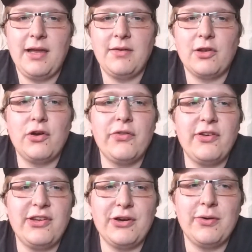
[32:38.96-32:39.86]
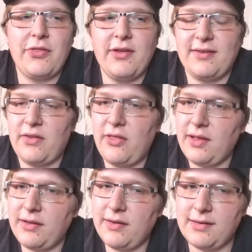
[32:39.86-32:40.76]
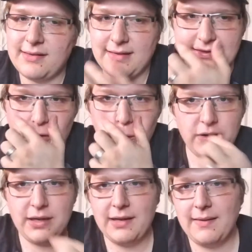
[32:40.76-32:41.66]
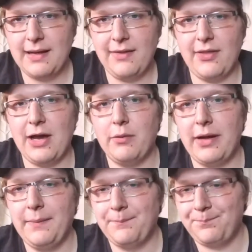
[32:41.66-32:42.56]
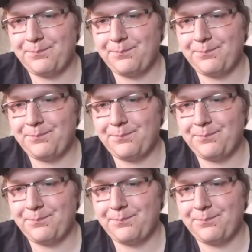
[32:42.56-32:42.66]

learn to deal with this. And thank goodness, let's hope we head that way.